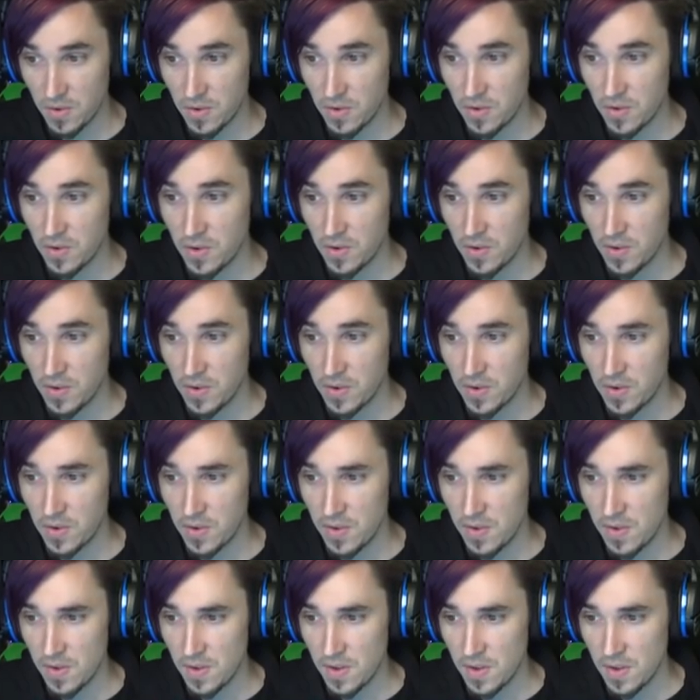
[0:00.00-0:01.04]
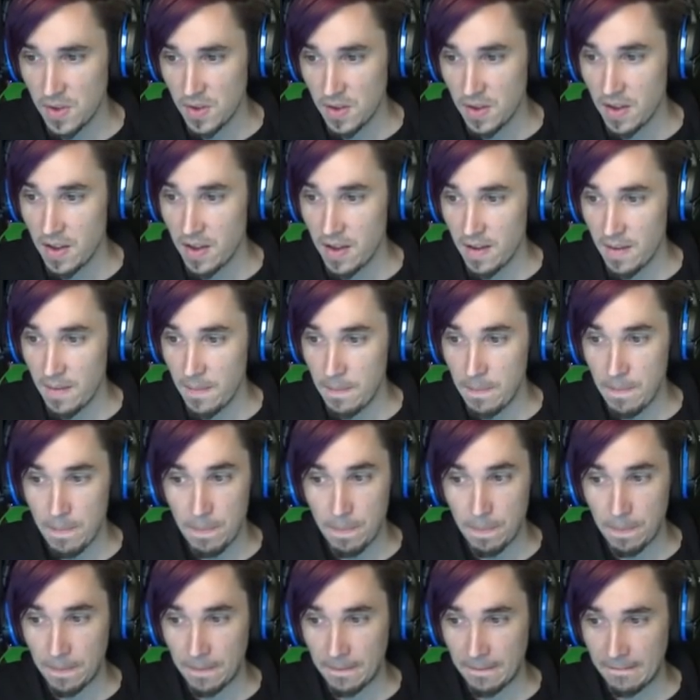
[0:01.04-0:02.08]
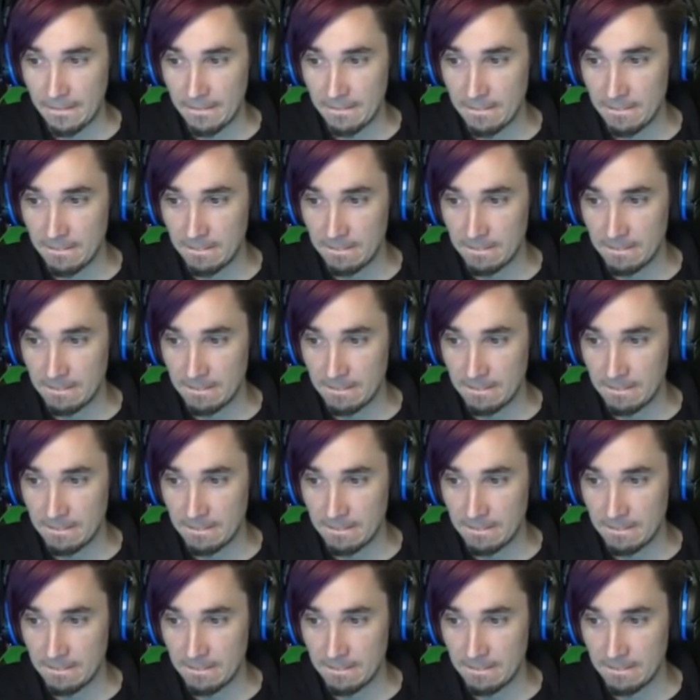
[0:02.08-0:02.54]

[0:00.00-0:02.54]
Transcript: Nothing is said.